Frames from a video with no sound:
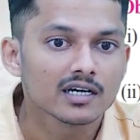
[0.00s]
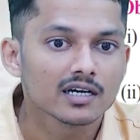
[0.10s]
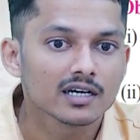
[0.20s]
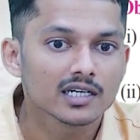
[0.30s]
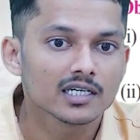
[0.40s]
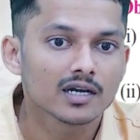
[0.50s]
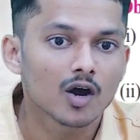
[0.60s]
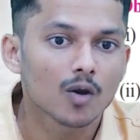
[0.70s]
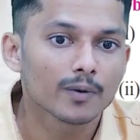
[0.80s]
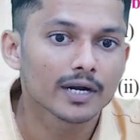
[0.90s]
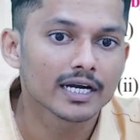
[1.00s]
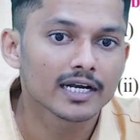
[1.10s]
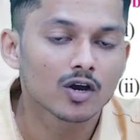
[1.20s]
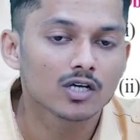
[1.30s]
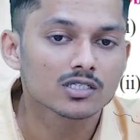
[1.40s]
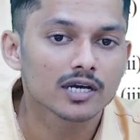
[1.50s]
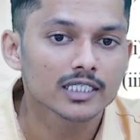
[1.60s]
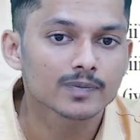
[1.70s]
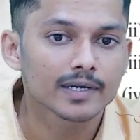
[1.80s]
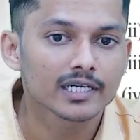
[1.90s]
in operating cost
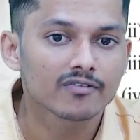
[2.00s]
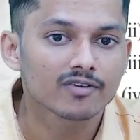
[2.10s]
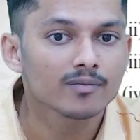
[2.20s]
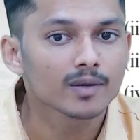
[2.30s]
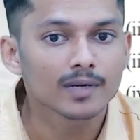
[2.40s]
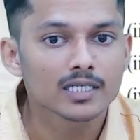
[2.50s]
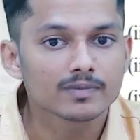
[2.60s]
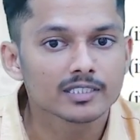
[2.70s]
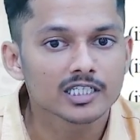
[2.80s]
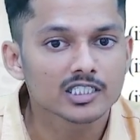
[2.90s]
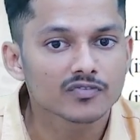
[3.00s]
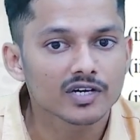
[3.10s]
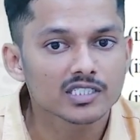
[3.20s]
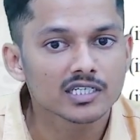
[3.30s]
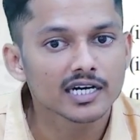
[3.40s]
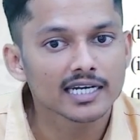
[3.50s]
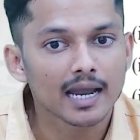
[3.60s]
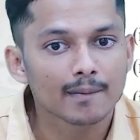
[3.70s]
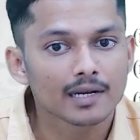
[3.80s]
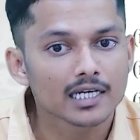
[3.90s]
expected from replacement justifies the net
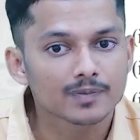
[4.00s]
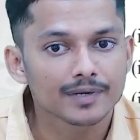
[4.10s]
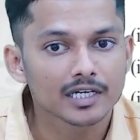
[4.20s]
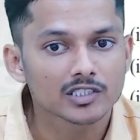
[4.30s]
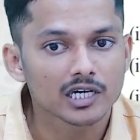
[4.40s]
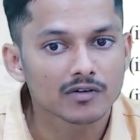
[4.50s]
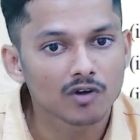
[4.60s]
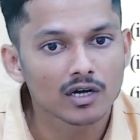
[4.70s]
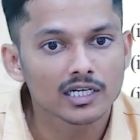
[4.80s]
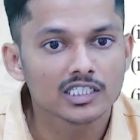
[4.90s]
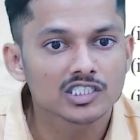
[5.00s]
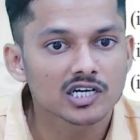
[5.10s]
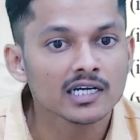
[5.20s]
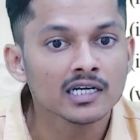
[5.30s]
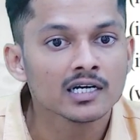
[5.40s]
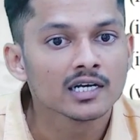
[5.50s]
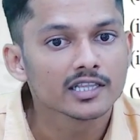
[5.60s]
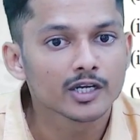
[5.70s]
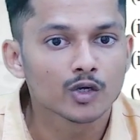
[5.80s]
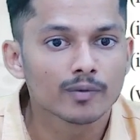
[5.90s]
capital expenditure involved in installing
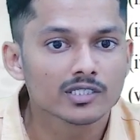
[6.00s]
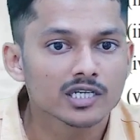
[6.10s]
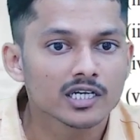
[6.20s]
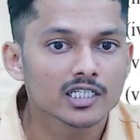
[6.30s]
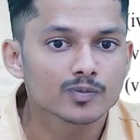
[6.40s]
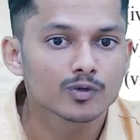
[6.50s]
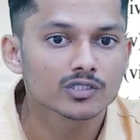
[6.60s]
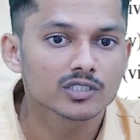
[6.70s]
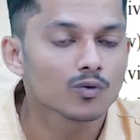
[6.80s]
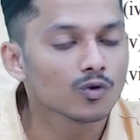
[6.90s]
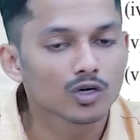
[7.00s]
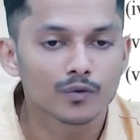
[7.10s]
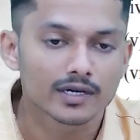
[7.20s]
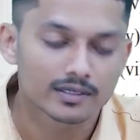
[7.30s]
the new machine and disposing the old one.